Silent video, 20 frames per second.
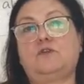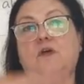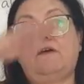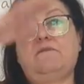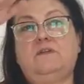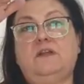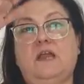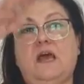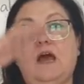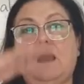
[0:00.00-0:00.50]

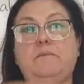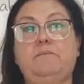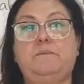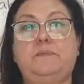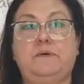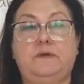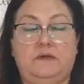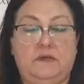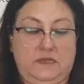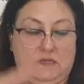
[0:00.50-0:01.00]
travel
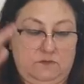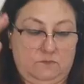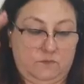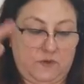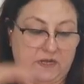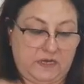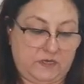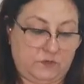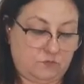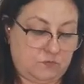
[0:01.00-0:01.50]
up
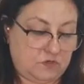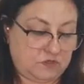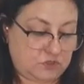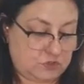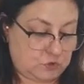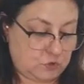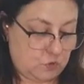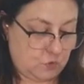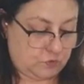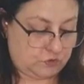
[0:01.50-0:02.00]
when it
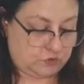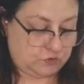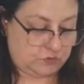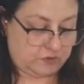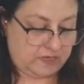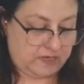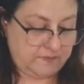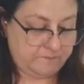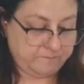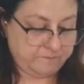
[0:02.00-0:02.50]
was soaked.
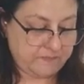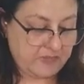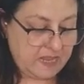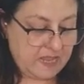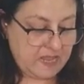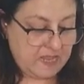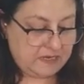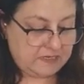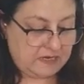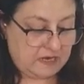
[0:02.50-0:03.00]
Okay.